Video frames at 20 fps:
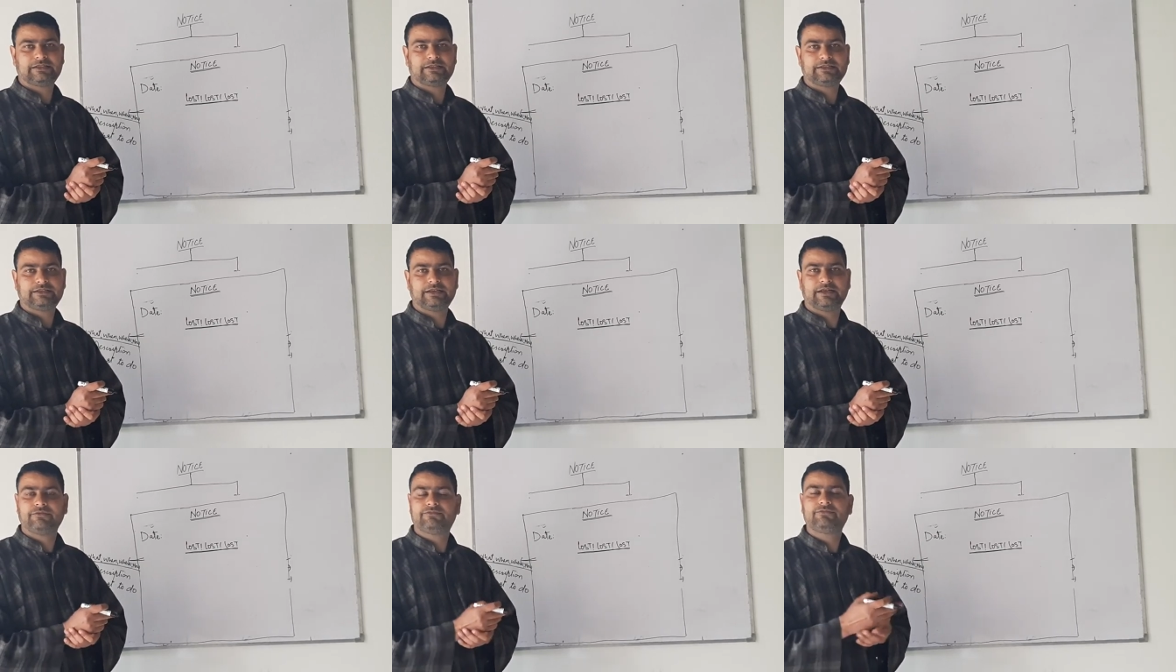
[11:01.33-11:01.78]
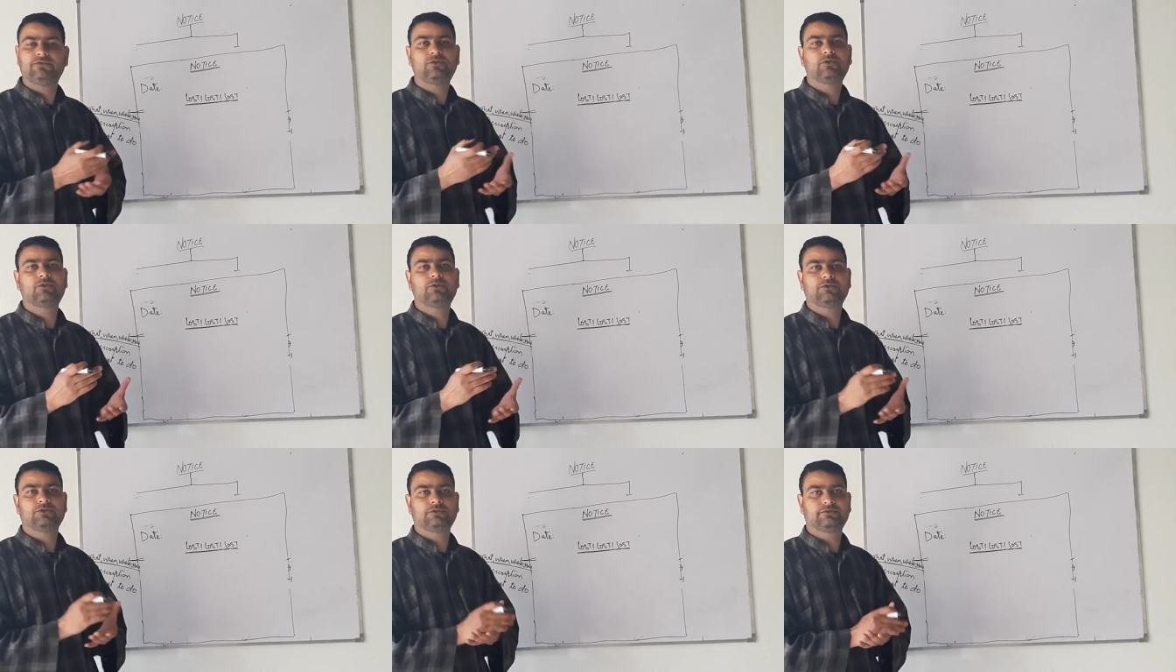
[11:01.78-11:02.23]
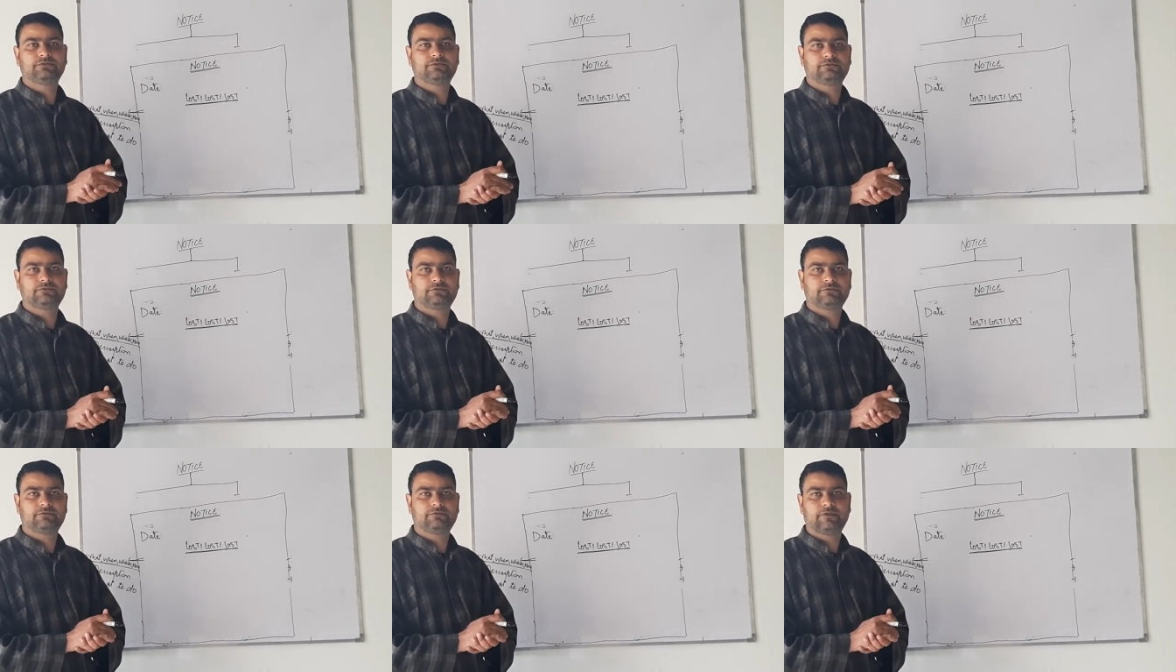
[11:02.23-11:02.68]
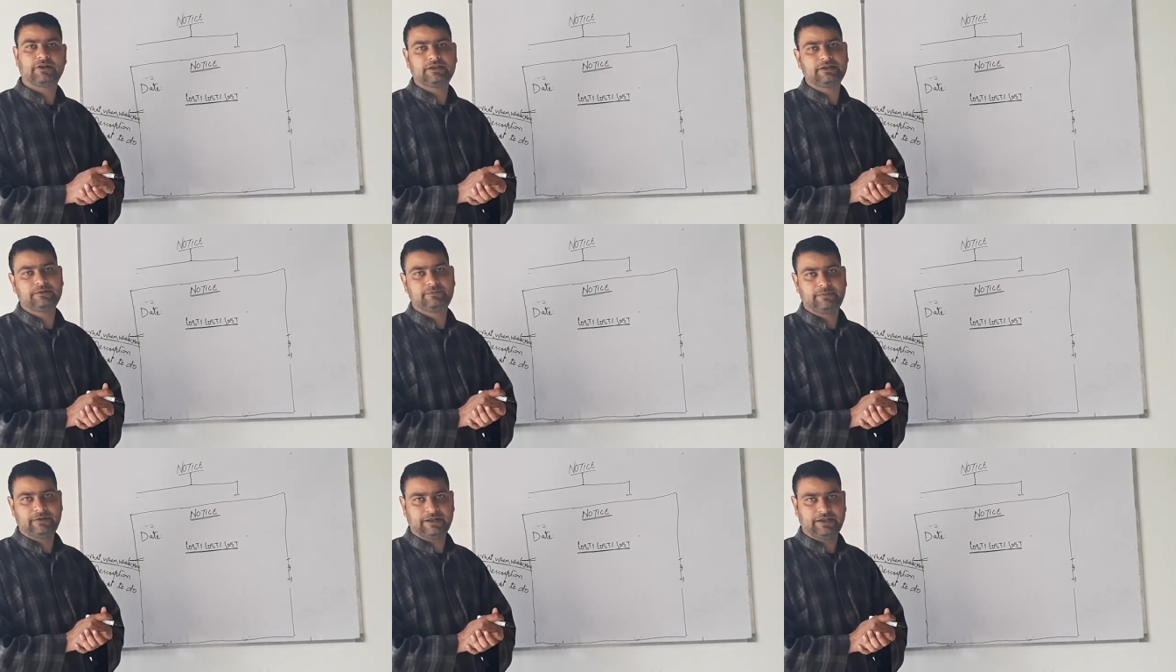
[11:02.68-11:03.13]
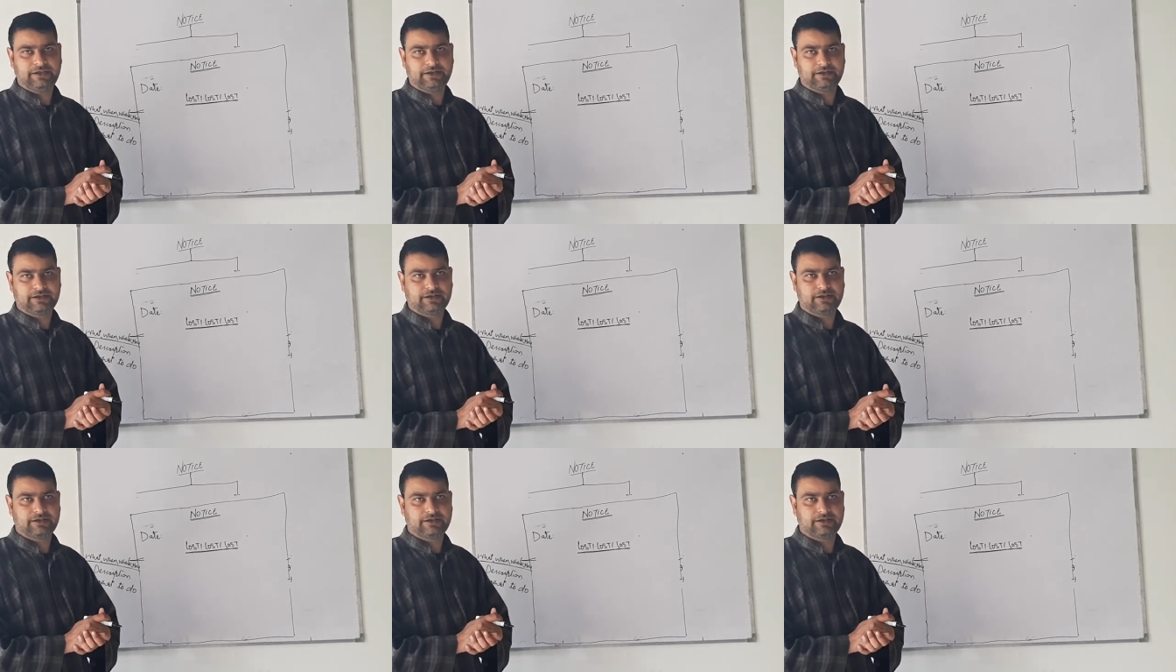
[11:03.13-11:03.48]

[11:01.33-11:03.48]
a phone while playing.